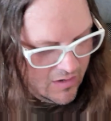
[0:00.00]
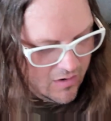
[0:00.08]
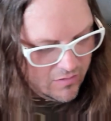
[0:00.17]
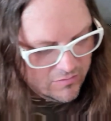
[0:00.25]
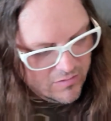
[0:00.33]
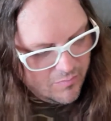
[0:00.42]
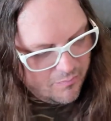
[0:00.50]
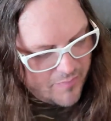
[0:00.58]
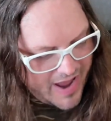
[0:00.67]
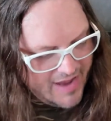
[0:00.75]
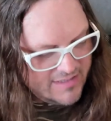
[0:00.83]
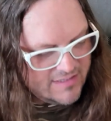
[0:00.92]
On the
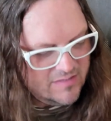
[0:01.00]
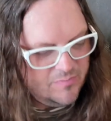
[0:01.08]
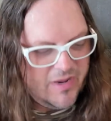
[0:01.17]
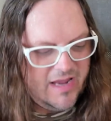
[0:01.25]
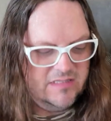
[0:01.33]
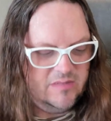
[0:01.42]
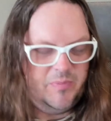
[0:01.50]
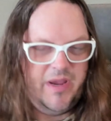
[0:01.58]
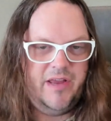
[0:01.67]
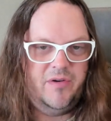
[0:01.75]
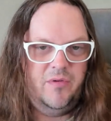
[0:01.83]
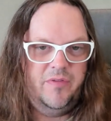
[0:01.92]
bass
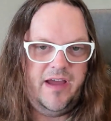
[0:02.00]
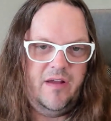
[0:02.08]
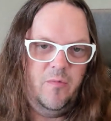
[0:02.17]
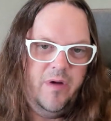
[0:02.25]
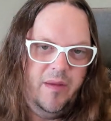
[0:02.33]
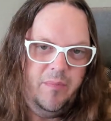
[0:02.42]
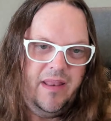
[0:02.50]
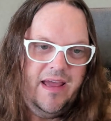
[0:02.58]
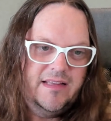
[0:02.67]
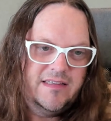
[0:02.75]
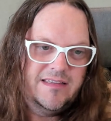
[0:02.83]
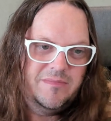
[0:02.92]
pedal, that wear
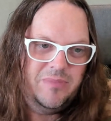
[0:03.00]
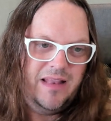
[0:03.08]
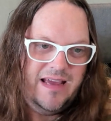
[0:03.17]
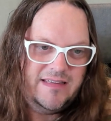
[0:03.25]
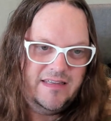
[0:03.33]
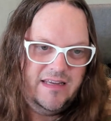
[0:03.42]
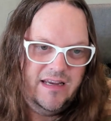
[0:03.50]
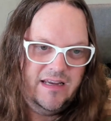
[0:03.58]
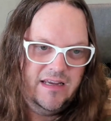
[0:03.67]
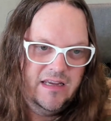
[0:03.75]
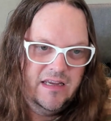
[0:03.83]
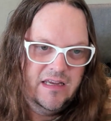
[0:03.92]
plate's
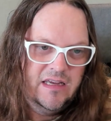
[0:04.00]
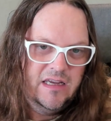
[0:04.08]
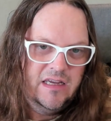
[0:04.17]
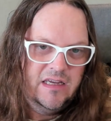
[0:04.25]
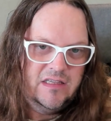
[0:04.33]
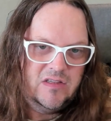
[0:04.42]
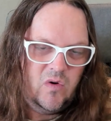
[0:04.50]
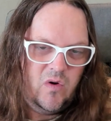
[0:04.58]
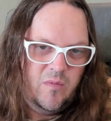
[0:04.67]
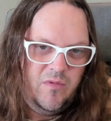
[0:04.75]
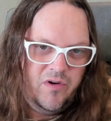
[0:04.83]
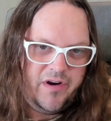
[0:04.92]
plastic, so
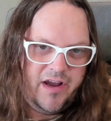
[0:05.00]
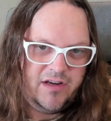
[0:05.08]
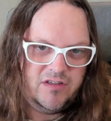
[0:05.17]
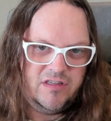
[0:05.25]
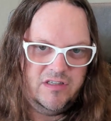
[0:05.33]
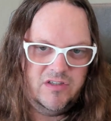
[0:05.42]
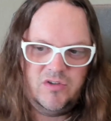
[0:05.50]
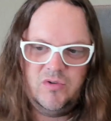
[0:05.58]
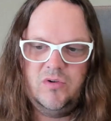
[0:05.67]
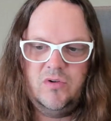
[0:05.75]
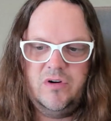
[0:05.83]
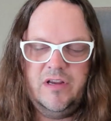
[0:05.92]
I'm not actually
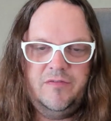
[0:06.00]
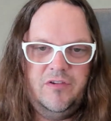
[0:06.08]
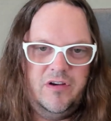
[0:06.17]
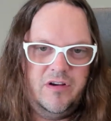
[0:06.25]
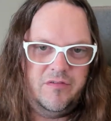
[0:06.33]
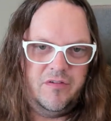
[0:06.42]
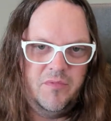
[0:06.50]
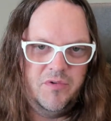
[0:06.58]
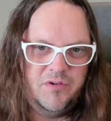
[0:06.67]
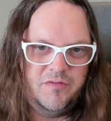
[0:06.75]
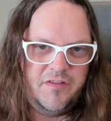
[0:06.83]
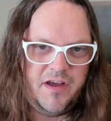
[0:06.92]
sure if you can
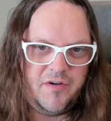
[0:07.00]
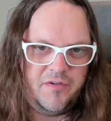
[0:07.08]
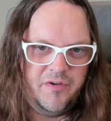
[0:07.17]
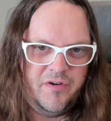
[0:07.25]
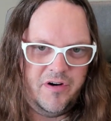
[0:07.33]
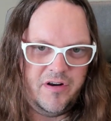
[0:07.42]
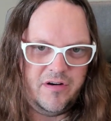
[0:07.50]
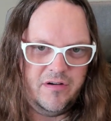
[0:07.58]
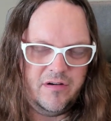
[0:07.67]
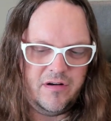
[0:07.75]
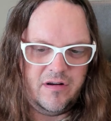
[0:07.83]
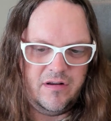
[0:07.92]
remove that or not.
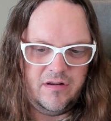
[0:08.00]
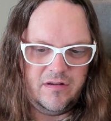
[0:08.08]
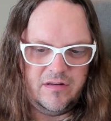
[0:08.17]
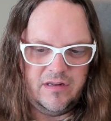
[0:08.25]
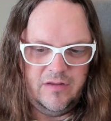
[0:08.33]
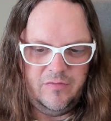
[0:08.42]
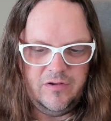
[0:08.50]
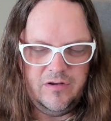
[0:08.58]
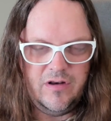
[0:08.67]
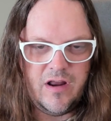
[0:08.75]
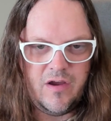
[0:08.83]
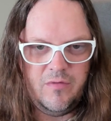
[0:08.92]
If you
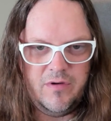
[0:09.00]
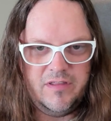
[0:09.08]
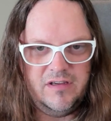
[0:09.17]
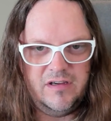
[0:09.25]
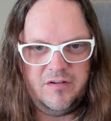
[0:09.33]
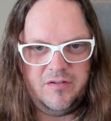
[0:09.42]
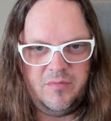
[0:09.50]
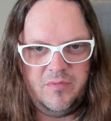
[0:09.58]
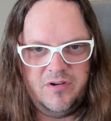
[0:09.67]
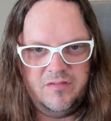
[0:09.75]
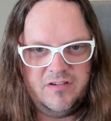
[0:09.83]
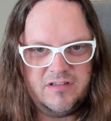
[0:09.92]
know whether you can
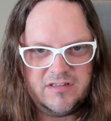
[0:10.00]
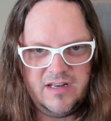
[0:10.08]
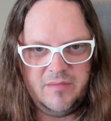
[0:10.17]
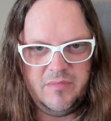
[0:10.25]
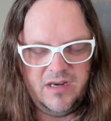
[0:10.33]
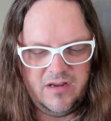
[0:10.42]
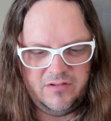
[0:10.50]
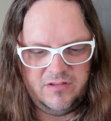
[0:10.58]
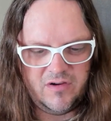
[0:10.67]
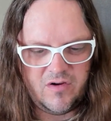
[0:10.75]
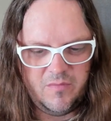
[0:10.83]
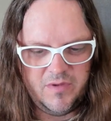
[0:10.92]
remove it, just let me know in the
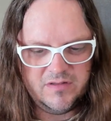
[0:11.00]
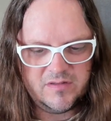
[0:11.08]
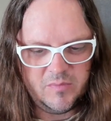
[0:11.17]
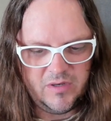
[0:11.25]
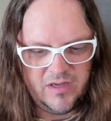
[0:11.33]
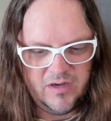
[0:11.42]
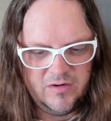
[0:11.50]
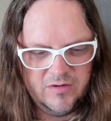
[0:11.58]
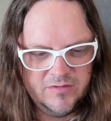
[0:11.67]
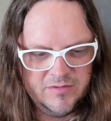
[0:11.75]
comments below.